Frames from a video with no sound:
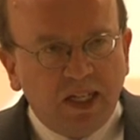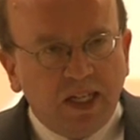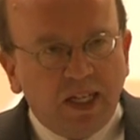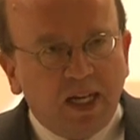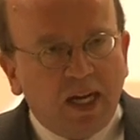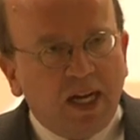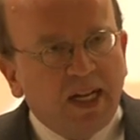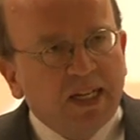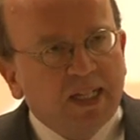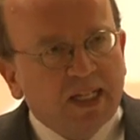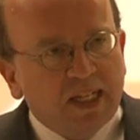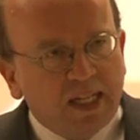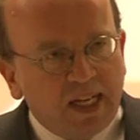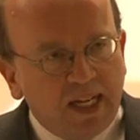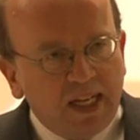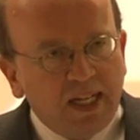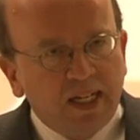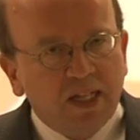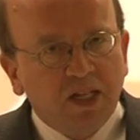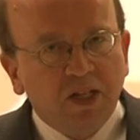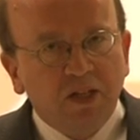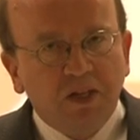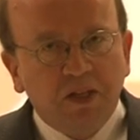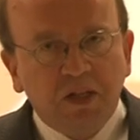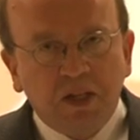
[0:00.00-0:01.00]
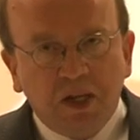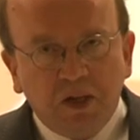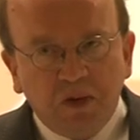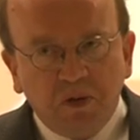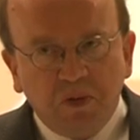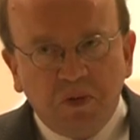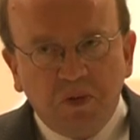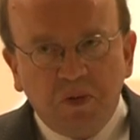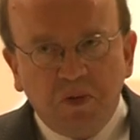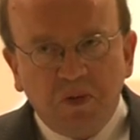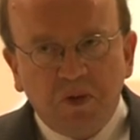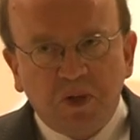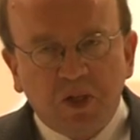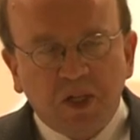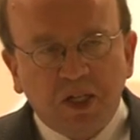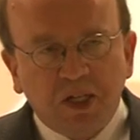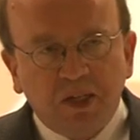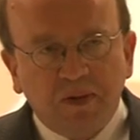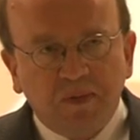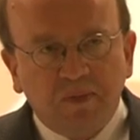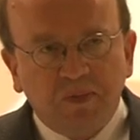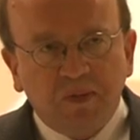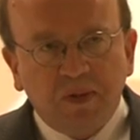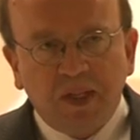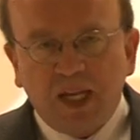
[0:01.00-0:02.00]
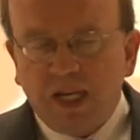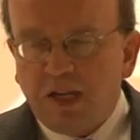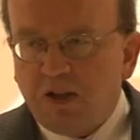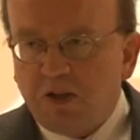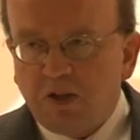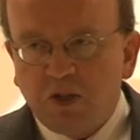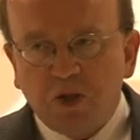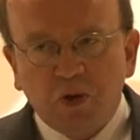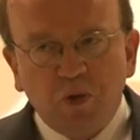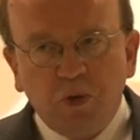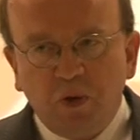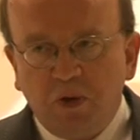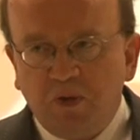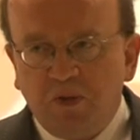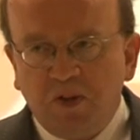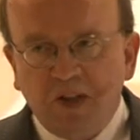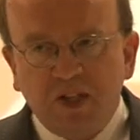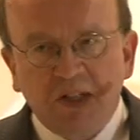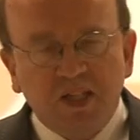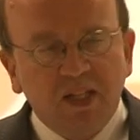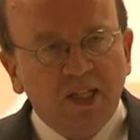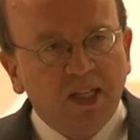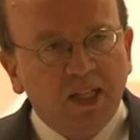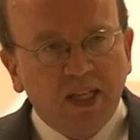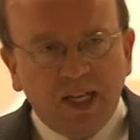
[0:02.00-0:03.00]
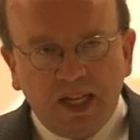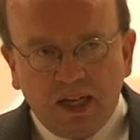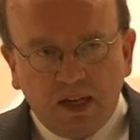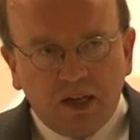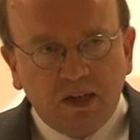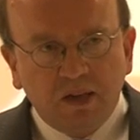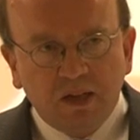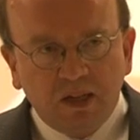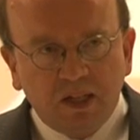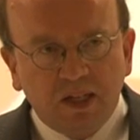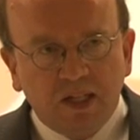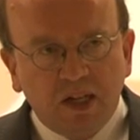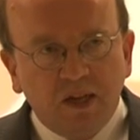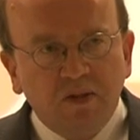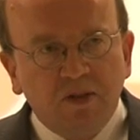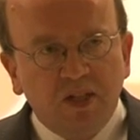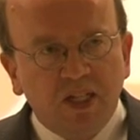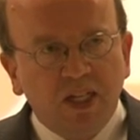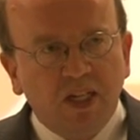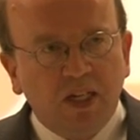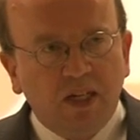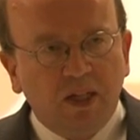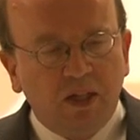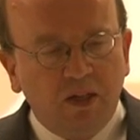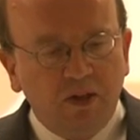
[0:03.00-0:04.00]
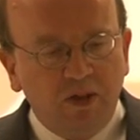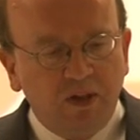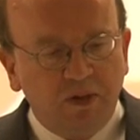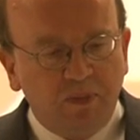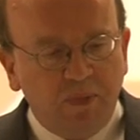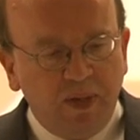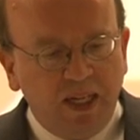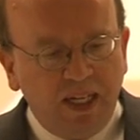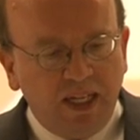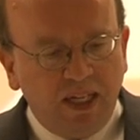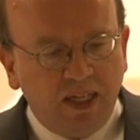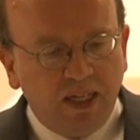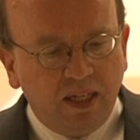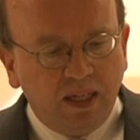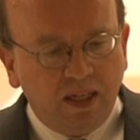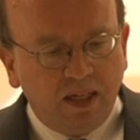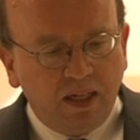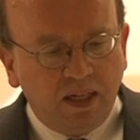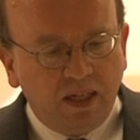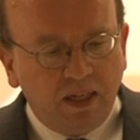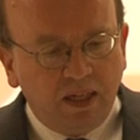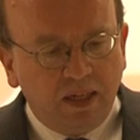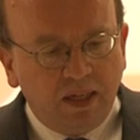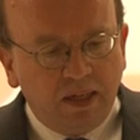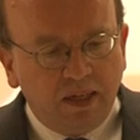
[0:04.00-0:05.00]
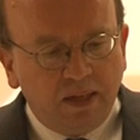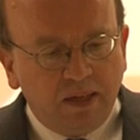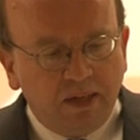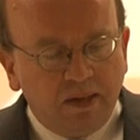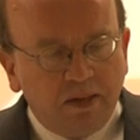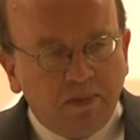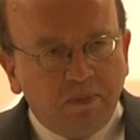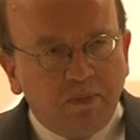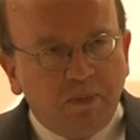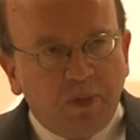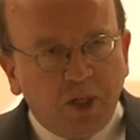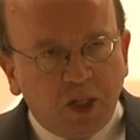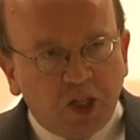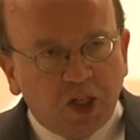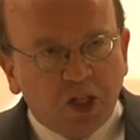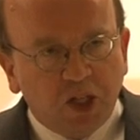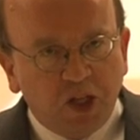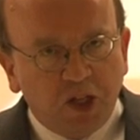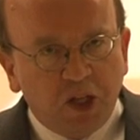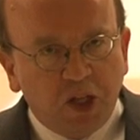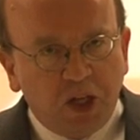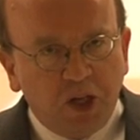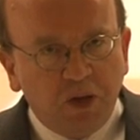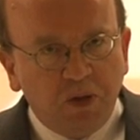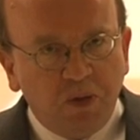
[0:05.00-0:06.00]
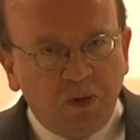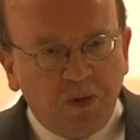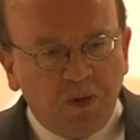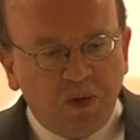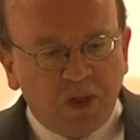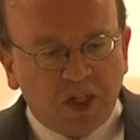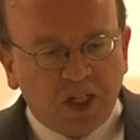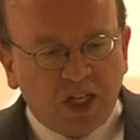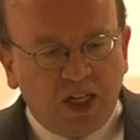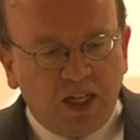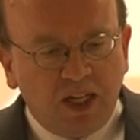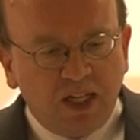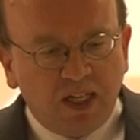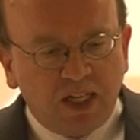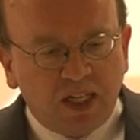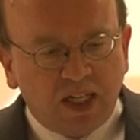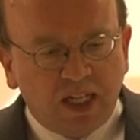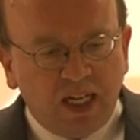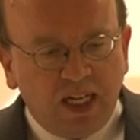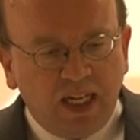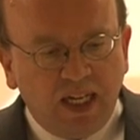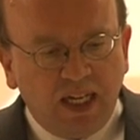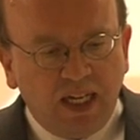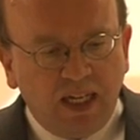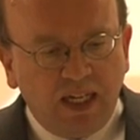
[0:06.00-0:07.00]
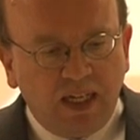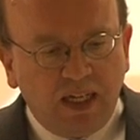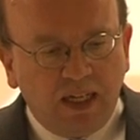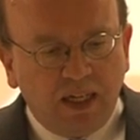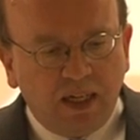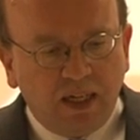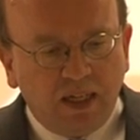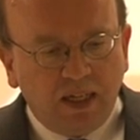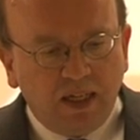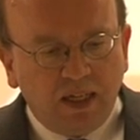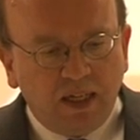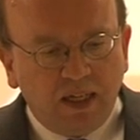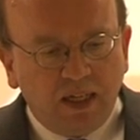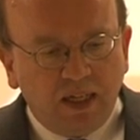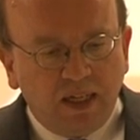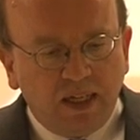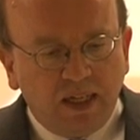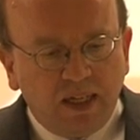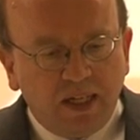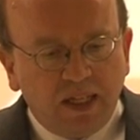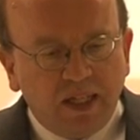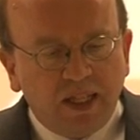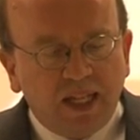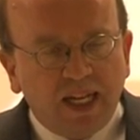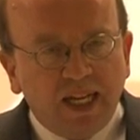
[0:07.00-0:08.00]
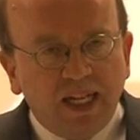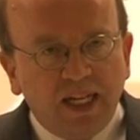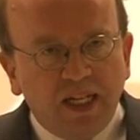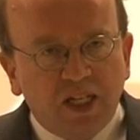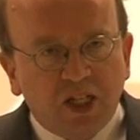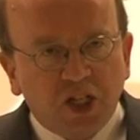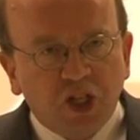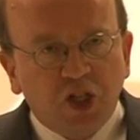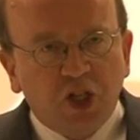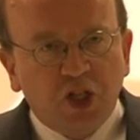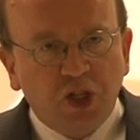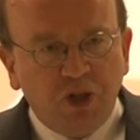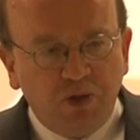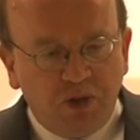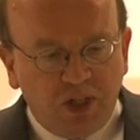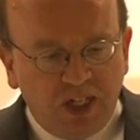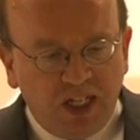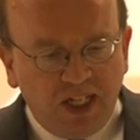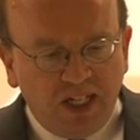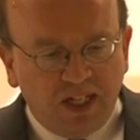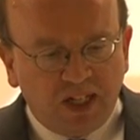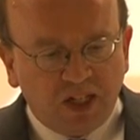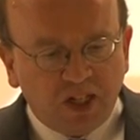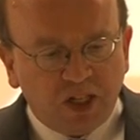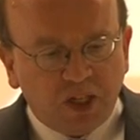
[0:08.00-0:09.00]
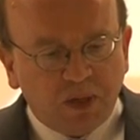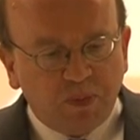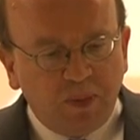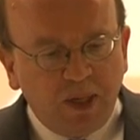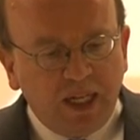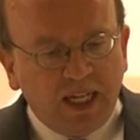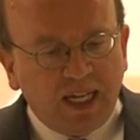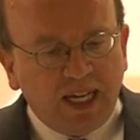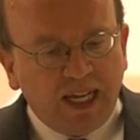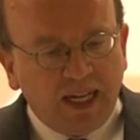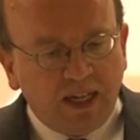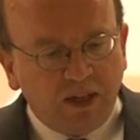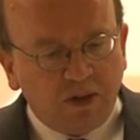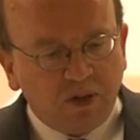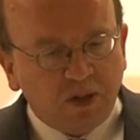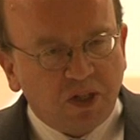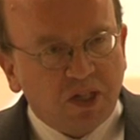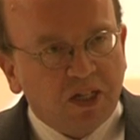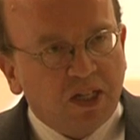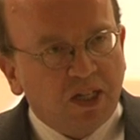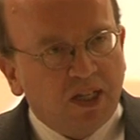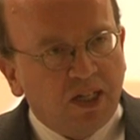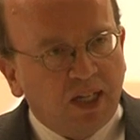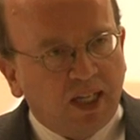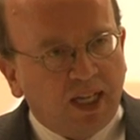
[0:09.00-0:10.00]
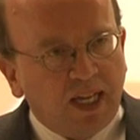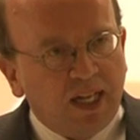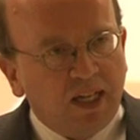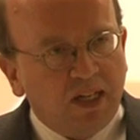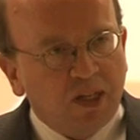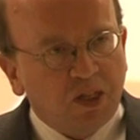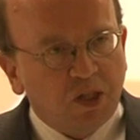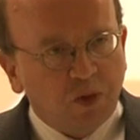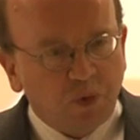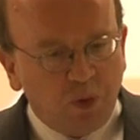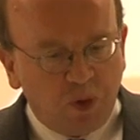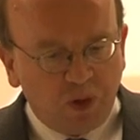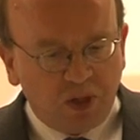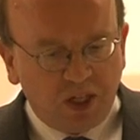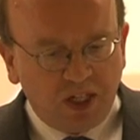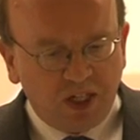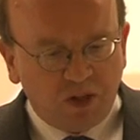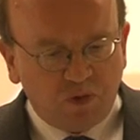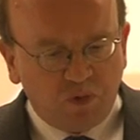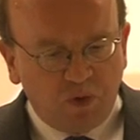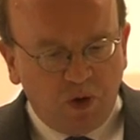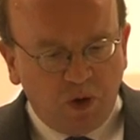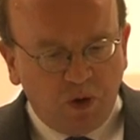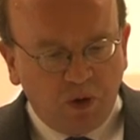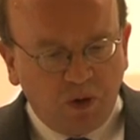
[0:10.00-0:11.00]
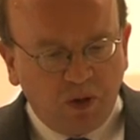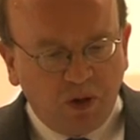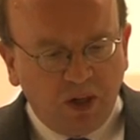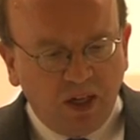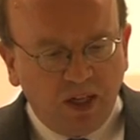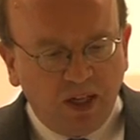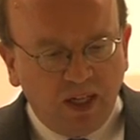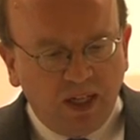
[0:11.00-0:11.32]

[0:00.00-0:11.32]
I say to those, they aren't all of us, don't include me, but to those I say, there is a duty to speak out against what is wrong,